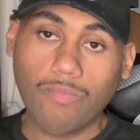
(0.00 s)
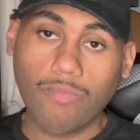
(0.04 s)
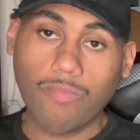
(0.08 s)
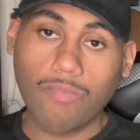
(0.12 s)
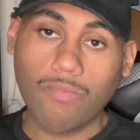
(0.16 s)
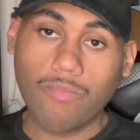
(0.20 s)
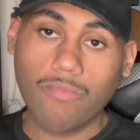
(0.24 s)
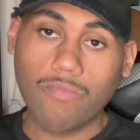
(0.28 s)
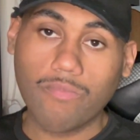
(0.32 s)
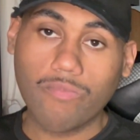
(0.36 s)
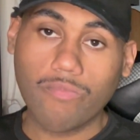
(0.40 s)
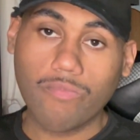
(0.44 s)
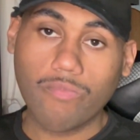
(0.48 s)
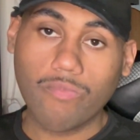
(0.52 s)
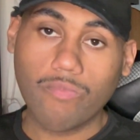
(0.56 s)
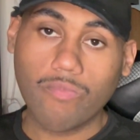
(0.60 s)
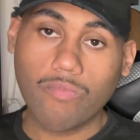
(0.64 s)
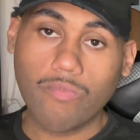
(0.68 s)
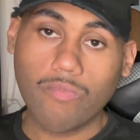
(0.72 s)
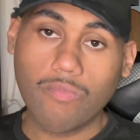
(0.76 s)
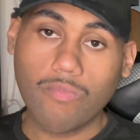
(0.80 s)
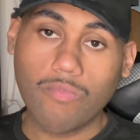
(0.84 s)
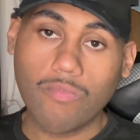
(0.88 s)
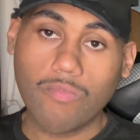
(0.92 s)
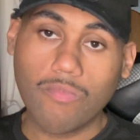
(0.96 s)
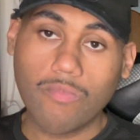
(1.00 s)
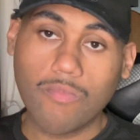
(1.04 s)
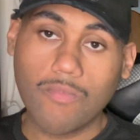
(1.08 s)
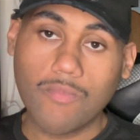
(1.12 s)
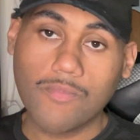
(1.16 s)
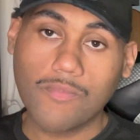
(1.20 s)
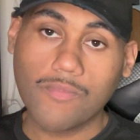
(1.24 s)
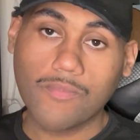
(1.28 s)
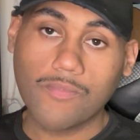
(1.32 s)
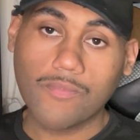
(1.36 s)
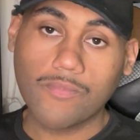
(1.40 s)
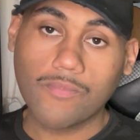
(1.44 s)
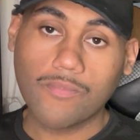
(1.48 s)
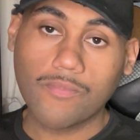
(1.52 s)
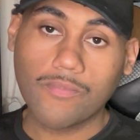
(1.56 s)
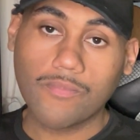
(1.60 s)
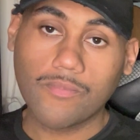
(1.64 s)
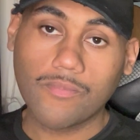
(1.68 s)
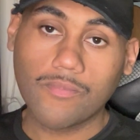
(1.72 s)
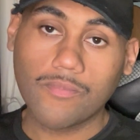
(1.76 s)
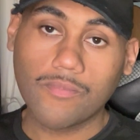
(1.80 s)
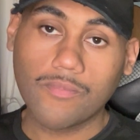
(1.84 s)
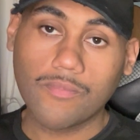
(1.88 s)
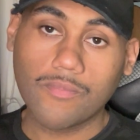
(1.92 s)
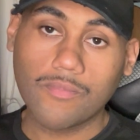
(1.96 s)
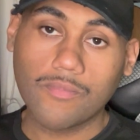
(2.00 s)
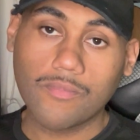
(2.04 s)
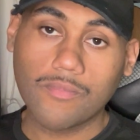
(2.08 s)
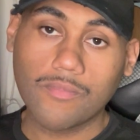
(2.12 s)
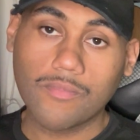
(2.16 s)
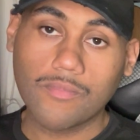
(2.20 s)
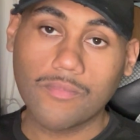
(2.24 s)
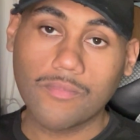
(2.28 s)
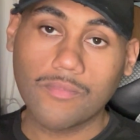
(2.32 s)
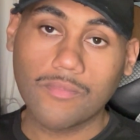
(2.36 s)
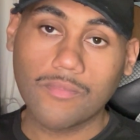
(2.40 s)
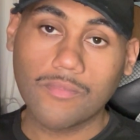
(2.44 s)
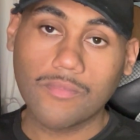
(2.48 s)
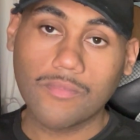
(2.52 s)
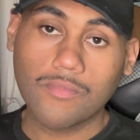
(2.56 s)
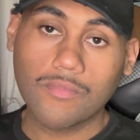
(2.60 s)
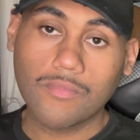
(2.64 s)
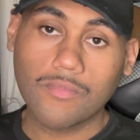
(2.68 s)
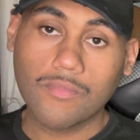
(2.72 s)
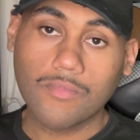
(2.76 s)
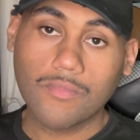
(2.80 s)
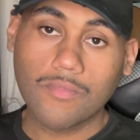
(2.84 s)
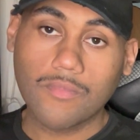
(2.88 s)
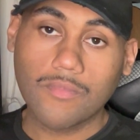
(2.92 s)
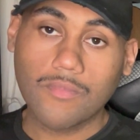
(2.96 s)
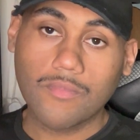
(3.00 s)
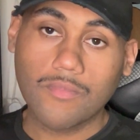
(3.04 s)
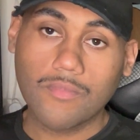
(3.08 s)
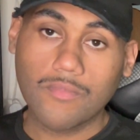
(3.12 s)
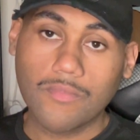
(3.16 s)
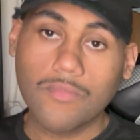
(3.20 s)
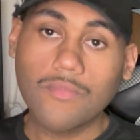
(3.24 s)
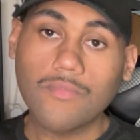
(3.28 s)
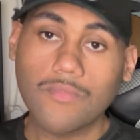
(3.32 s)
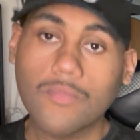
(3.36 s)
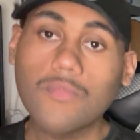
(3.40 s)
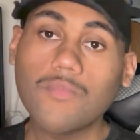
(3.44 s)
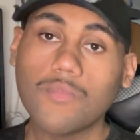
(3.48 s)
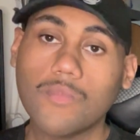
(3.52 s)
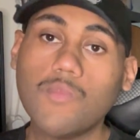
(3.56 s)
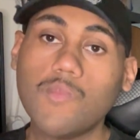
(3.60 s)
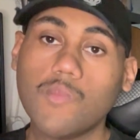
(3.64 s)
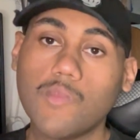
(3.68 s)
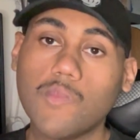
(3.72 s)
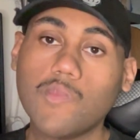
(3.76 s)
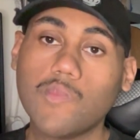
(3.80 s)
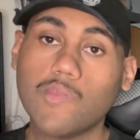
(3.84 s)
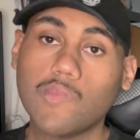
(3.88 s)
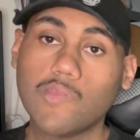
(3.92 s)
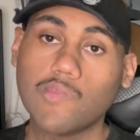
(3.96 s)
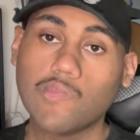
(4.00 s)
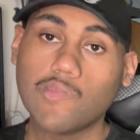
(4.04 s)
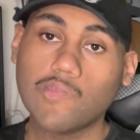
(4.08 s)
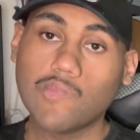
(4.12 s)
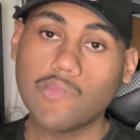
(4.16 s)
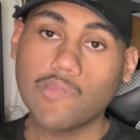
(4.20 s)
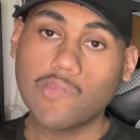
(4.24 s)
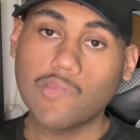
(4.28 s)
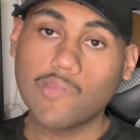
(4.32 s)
(silent)